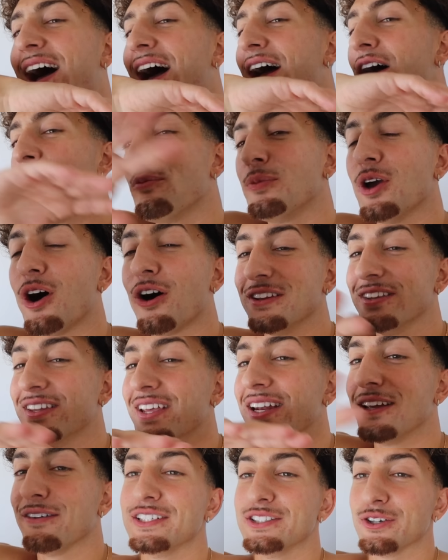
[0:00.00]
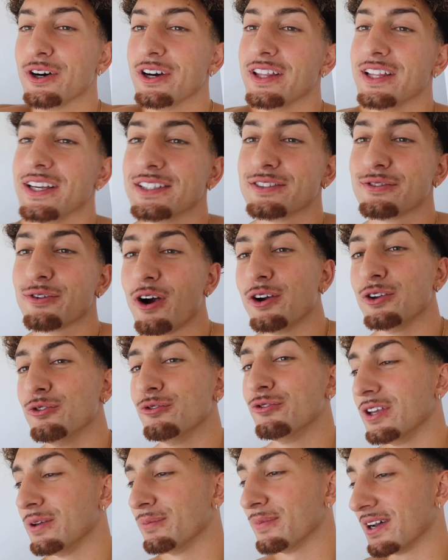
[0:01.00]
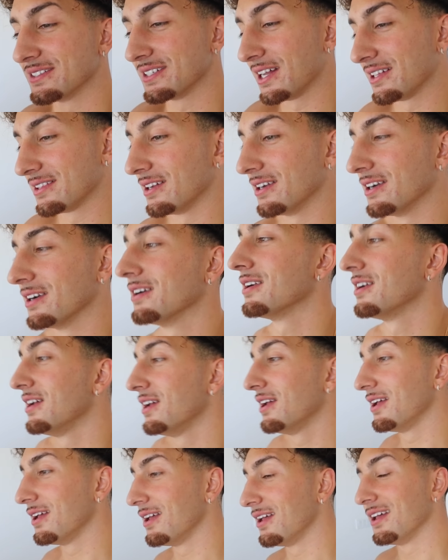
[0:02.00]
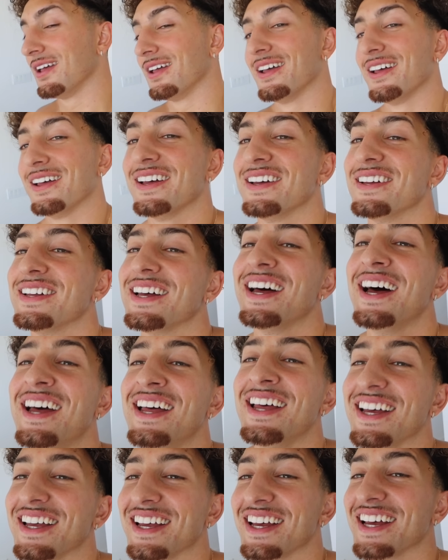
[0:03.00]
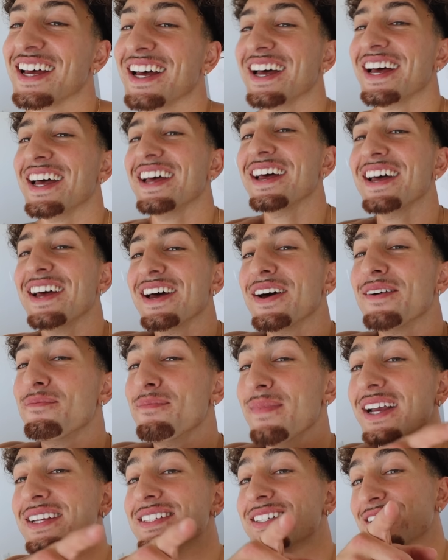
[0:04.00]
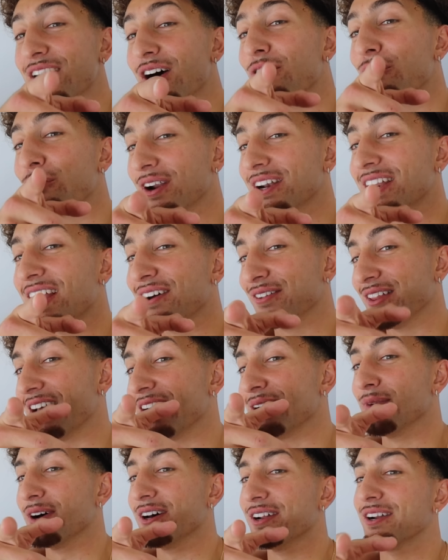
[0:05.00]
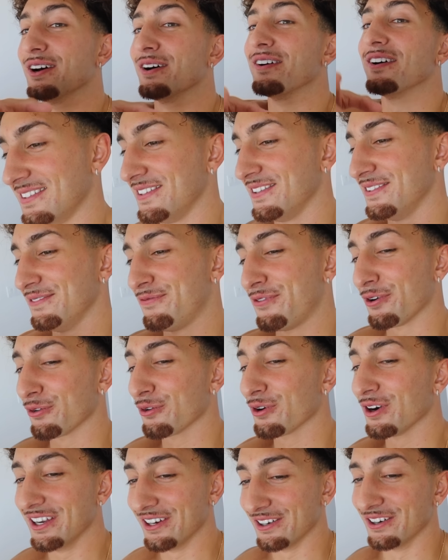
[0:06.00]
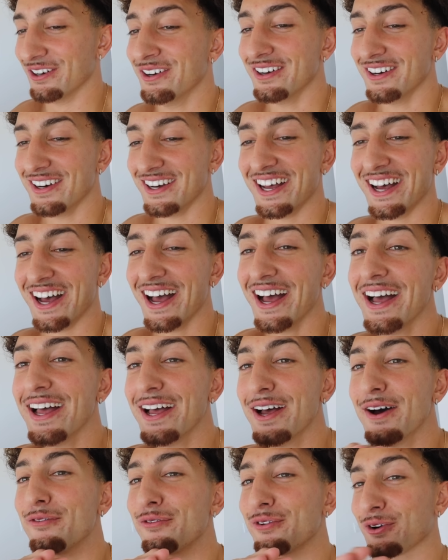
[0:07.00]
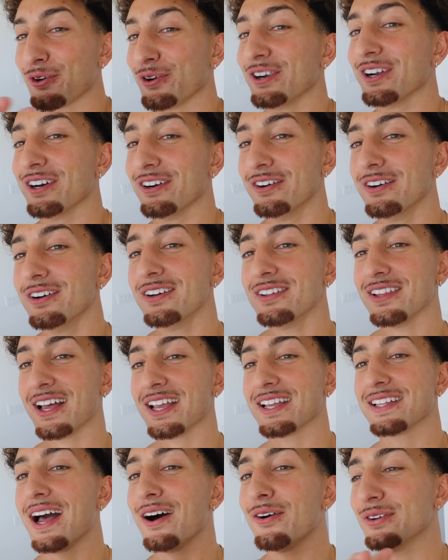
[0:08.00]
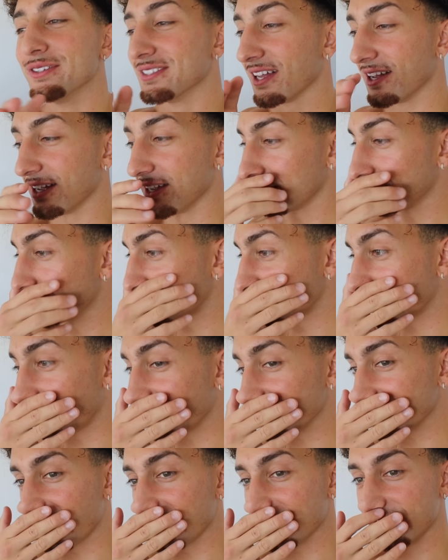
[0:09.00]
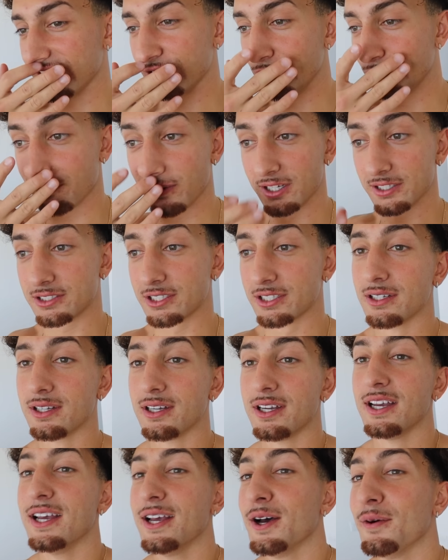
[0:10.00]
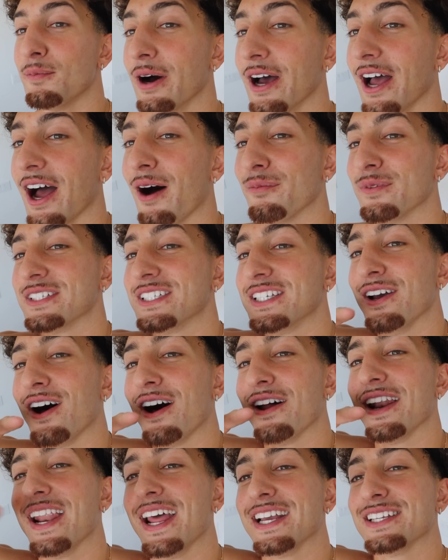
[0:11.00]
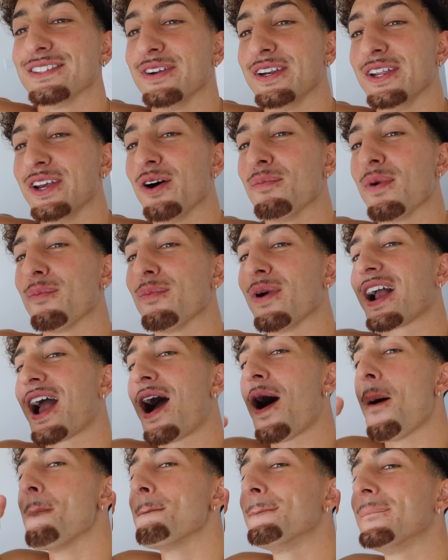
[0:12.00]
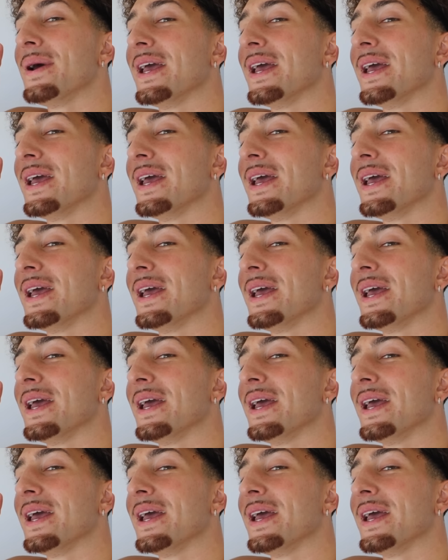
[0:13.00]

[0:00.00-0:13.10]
I hope y'all did enjoy this for all you females out there. I did. Make sure y'all run that like button up. For real. For real. Like, that was honestly too much. But I'm gonna see y'all next video. Mark out.